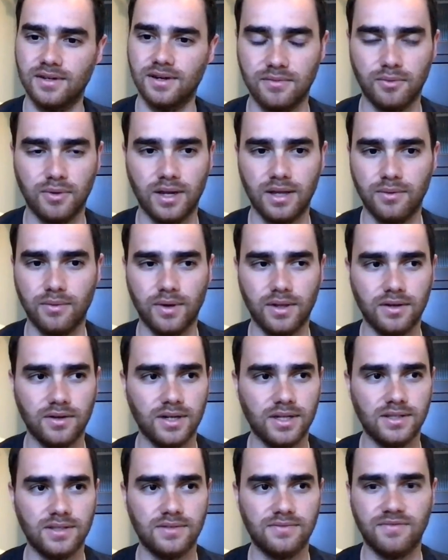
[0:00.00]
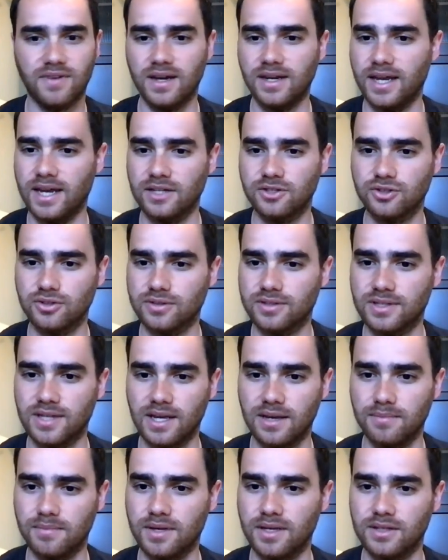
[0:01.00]
whether it's financial
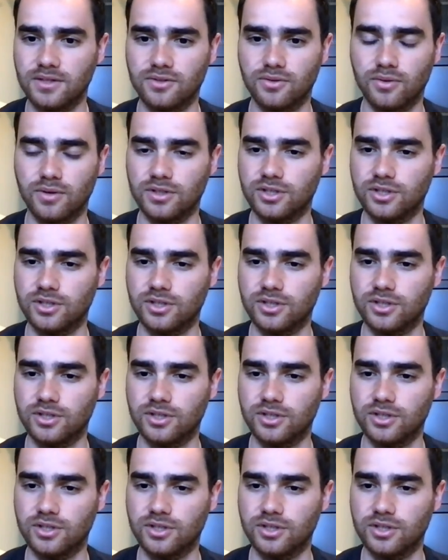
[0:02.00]
statements or